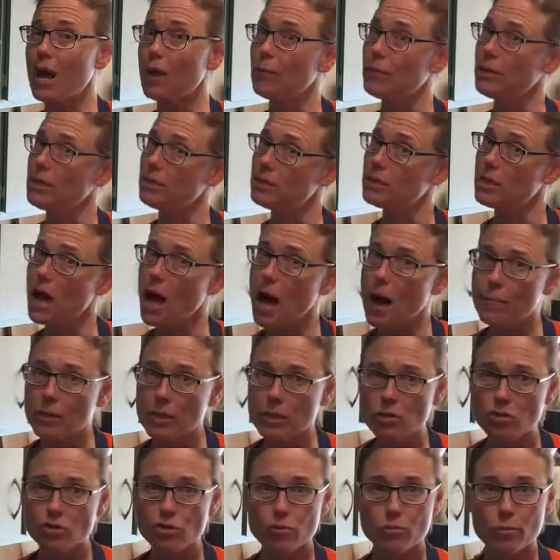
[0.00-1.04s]
how many
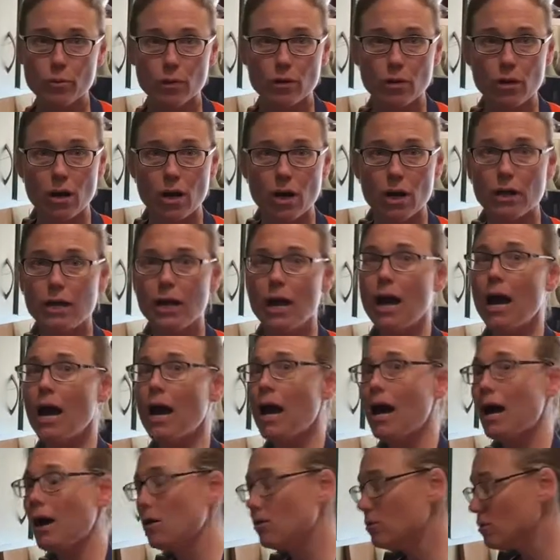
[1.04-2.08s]
toppings you put on,
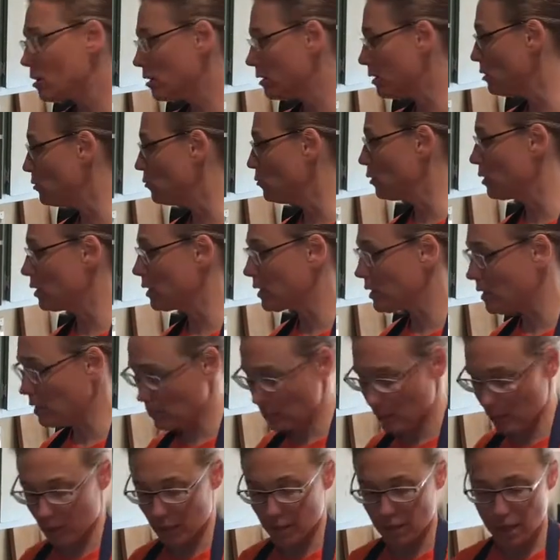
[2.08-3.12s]
how long you wanna
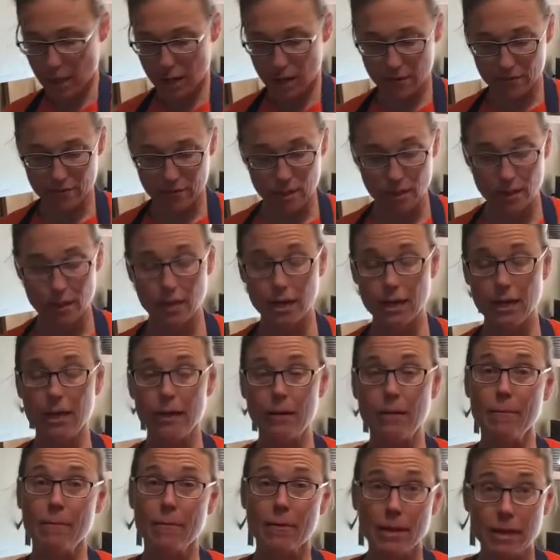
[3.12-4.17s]
keep it in the oven.
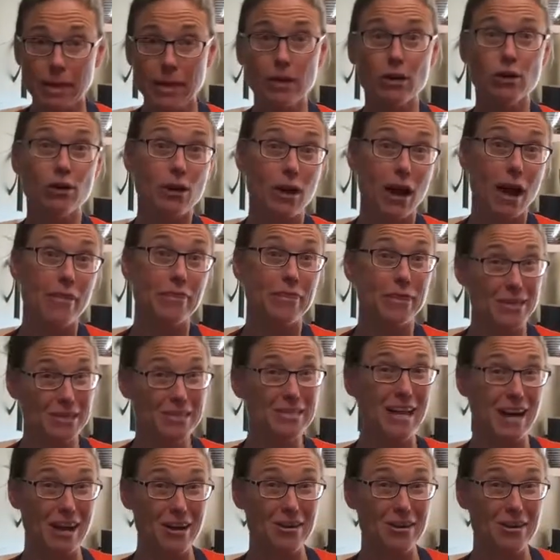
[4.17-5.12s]
Here at this